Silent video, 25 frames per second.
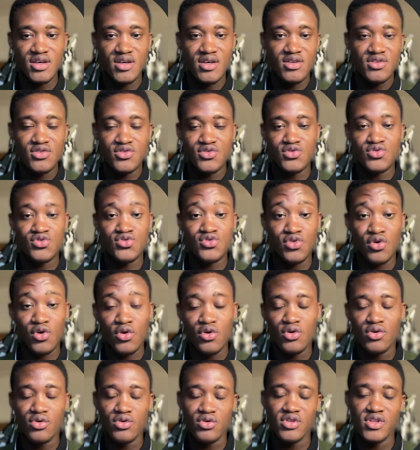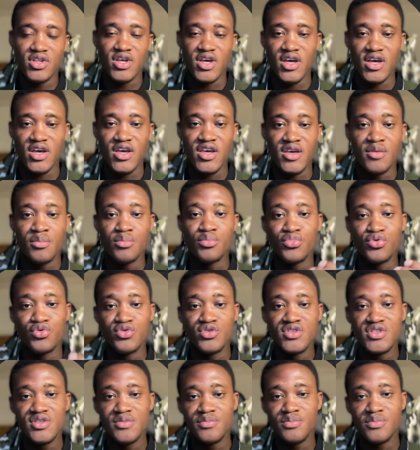to store the
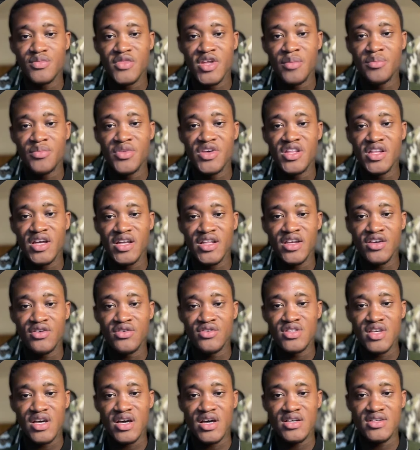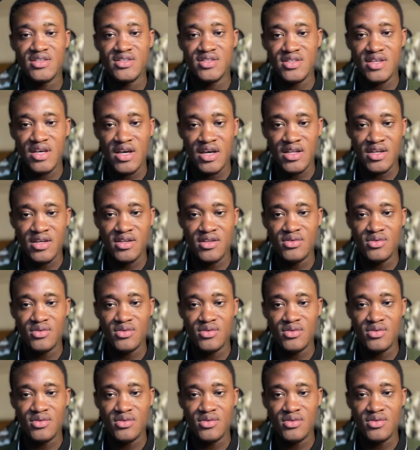inputs, the pin that the user has added.